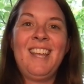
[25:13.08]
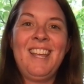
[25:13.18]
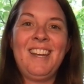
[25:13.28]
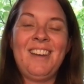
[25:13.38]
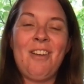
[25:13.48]

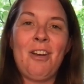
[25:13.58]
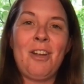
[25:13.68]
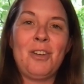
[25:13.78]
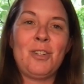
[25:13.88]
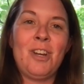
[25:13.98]
in our
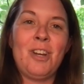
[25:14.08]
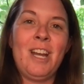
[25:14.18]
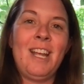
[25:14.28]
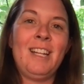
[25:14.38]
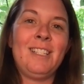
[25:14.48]

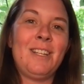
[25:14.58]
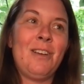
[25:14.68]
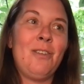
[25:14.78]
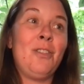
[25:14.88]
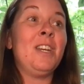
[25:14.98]
country. And
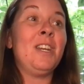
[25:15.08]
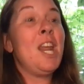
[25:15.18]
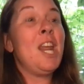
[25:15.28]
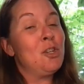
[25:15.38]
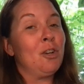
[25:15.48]
so, the
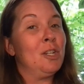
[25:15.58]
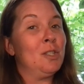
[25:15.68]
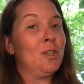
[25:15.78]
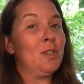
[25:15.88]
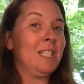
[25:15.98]
Nature
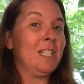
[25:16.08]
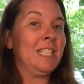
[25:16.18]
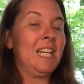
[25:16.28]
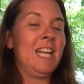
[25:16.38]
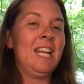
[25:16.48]

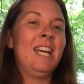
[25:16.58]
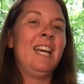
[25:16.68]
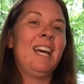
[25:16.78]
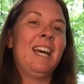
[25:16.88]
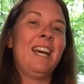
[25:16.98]
Conservancy
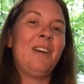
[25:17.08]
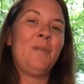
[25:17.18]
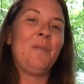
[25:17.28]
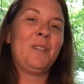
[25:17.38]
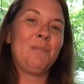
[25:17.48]
uh,
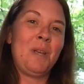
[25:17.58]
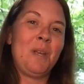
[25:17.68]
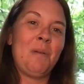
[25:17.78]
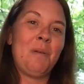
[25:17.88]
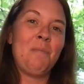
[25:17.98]
was a
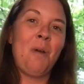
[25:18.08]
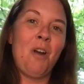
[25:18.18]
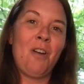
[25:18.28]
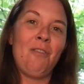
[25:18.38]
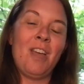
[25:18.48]
big
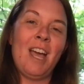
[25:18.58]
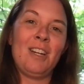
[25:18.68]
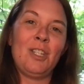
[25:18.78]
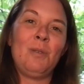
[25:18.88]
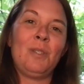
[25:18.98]
part of
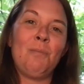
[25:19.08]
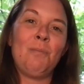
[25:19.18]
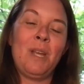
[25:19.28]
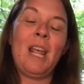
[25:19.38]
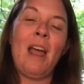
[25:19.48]
that. She was a
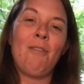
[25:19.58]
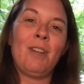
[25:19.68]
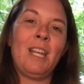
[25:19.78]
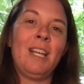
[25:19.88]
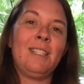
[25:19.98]
big
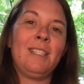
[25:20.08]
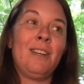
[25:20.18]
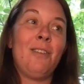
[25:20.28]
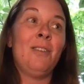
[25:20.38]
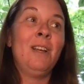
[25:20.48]
advocate.
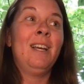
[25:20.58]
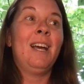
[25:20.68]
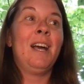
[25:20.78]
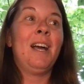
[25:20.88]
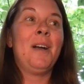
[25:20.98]
So,
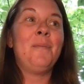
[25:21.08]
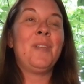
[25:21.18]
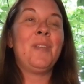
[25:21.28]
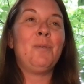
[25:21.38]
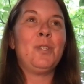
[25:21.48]

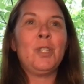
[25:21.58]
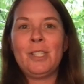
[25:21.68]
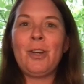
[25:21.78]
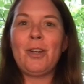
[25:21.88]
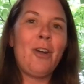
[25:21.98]
um, it was
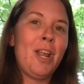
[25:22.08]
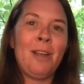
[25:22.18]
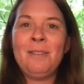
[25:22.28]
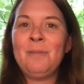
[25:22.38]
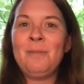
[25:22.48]
just
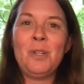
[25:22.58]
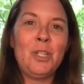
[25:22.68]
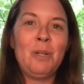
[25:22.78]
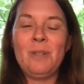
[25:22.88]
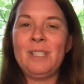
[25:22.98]
starting when
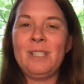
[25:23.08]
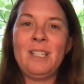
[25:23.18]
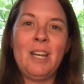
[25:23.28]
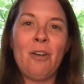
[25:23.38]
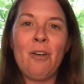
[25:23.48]
she was
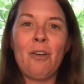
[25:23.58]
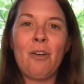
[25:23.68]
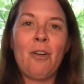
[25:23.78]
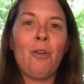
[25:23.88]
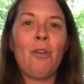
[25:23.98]
in
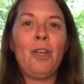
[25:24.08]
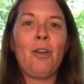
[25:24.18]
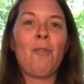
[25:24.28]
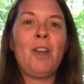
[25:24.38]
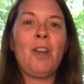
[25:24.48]
her early
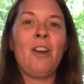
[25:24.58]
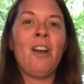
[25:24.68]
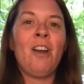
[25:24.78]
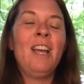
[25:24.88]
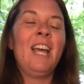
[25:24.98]
career,